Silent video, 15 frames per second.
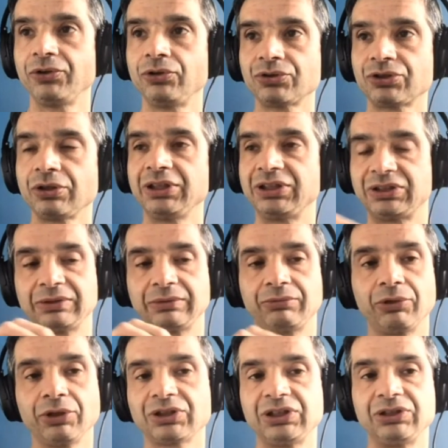user
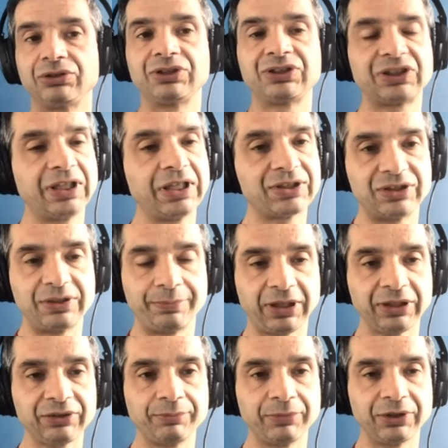works in the sales
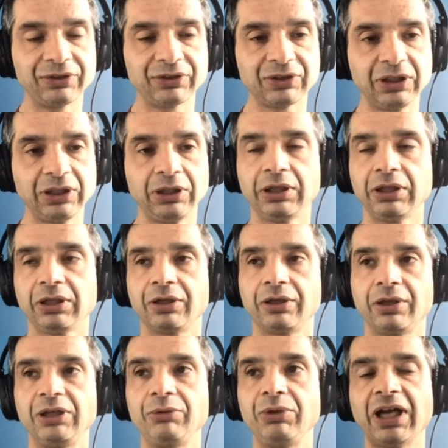department,
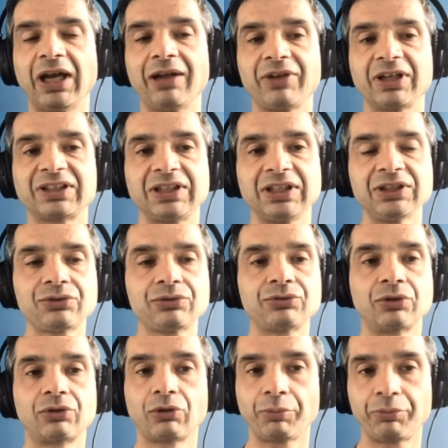he will have access to
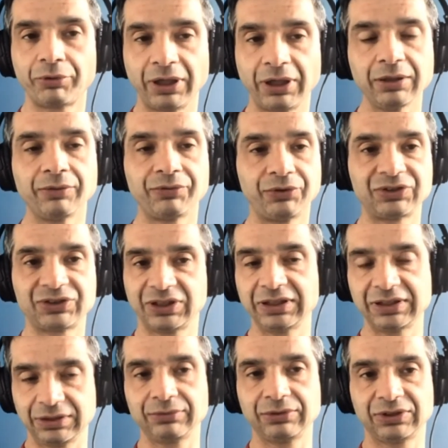the corpora of the
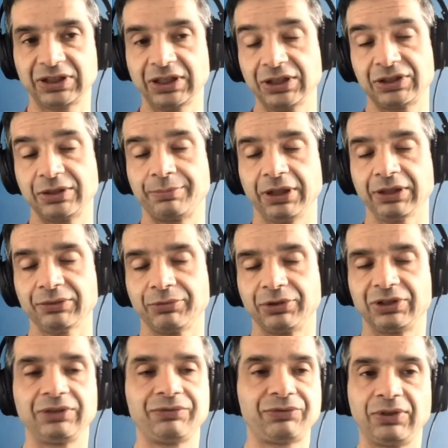sales department.
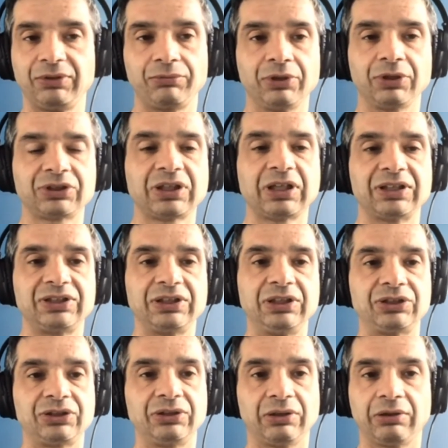If he works at the
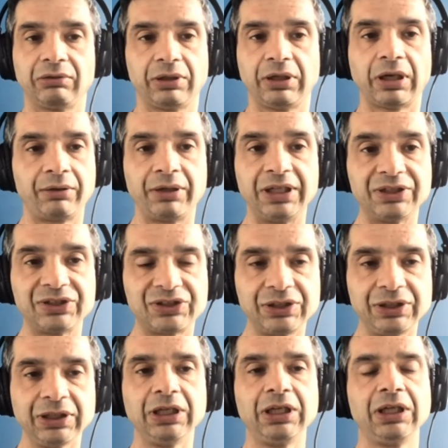R&D,
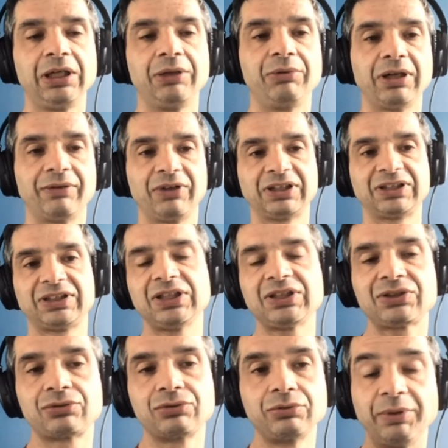he will have access
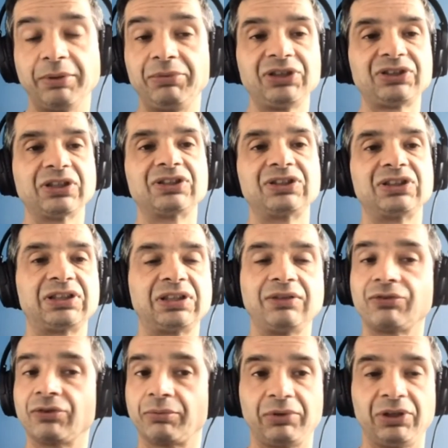to maybe sensitive
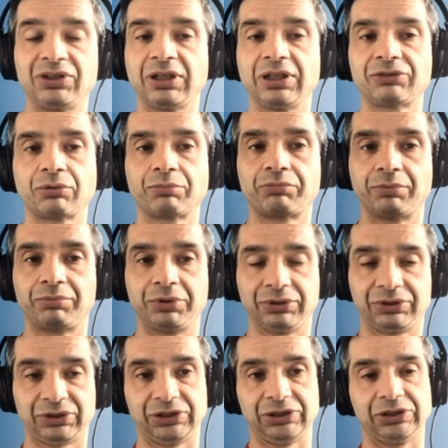intellectual
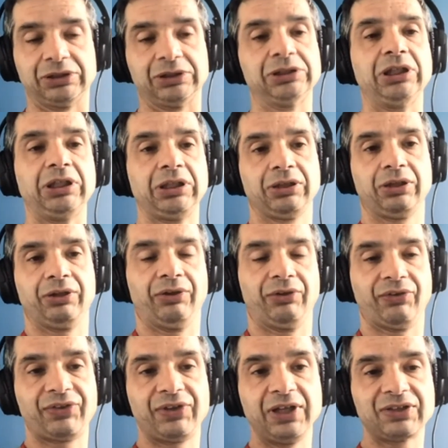property
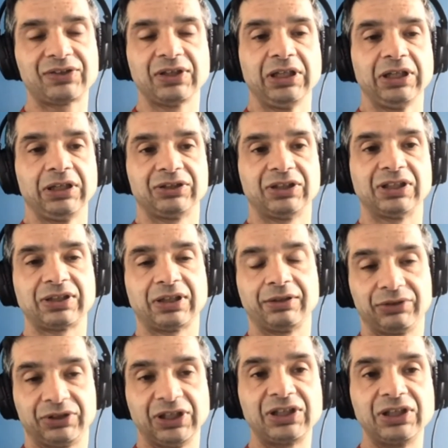things that
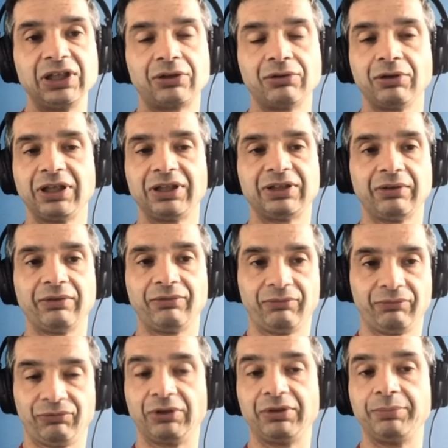are technical and
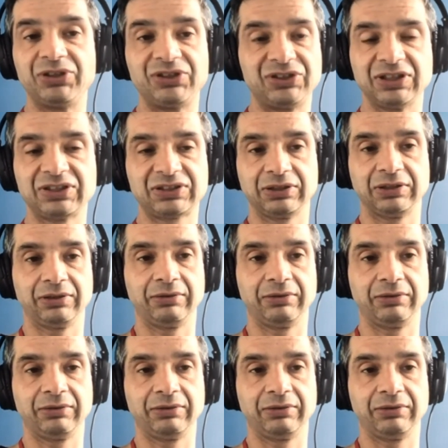very business